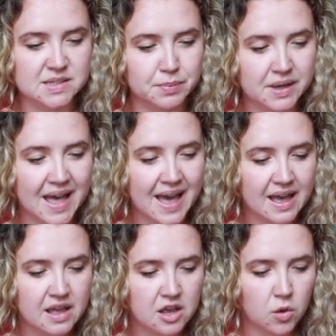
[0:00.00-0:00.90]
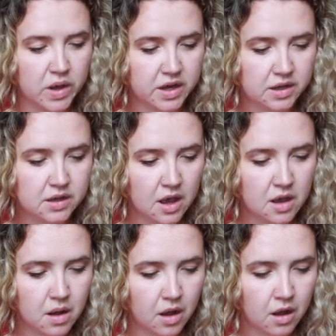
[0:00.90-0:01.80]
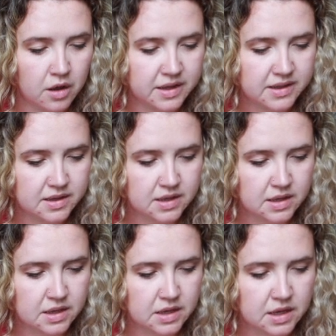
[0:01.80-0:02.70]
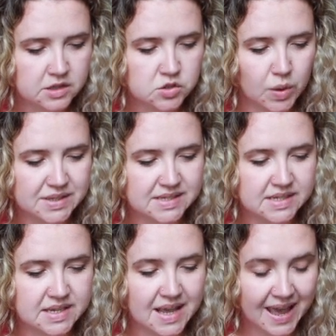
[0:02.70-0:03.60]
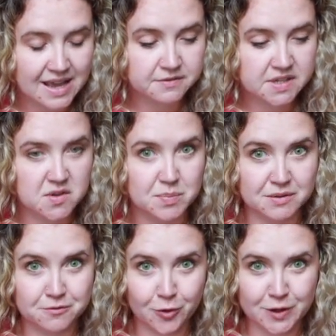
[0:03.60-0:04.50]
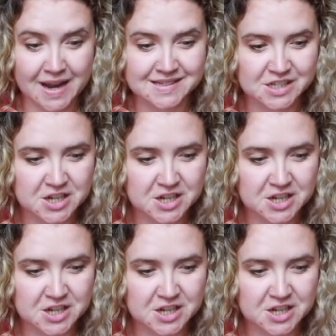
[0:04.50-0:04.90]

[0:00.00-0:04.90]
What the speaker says: to Phuket. We're going to go on the 28th, so we've been 4 nights in